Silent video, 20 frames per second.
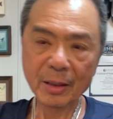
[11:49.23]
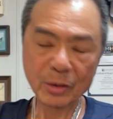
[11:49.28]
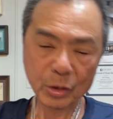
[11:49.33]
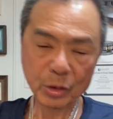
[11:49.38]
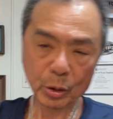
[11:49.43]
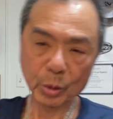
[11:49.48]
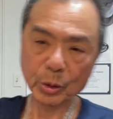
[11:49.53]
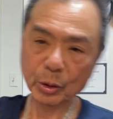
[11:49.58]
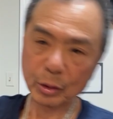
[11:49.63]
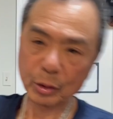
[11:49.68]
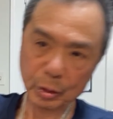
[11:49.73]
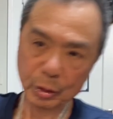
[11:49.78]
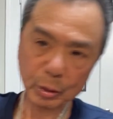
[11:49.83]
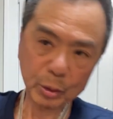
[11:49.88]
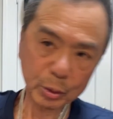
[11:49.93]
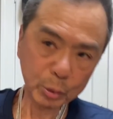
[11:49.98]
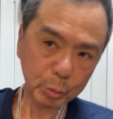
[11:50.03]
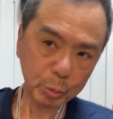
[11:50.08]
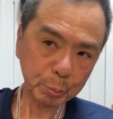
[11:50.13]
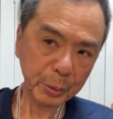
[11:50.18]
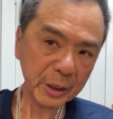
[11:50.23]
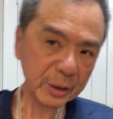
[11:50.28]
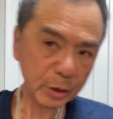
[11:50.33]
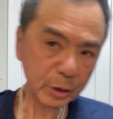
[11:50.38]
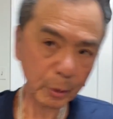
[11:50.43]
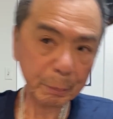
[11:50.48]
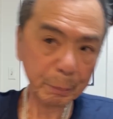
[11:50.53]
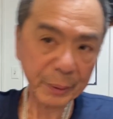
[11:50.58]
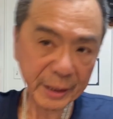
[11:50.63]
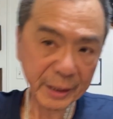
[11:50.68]
So you pick
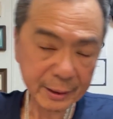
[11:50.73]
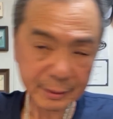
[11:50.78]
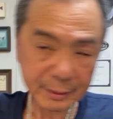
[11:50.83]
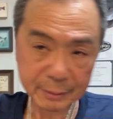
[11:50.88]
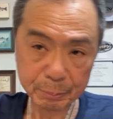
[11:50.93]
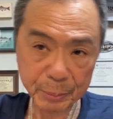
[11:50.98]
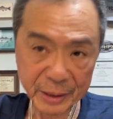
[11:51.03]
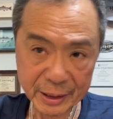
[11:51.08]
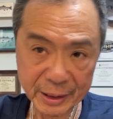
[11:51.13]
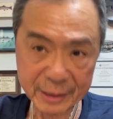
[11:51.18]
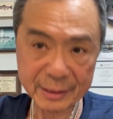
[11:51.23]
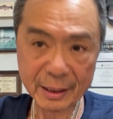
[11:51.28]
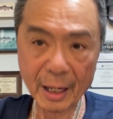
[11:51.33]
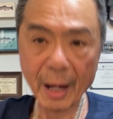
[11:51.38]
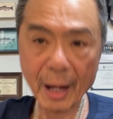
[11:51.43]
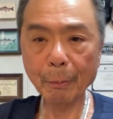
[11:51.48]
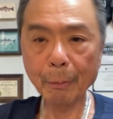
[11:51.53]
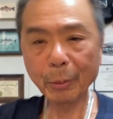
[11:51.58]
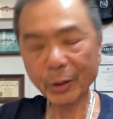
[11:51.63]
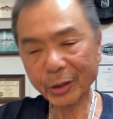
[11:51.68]
your peak time,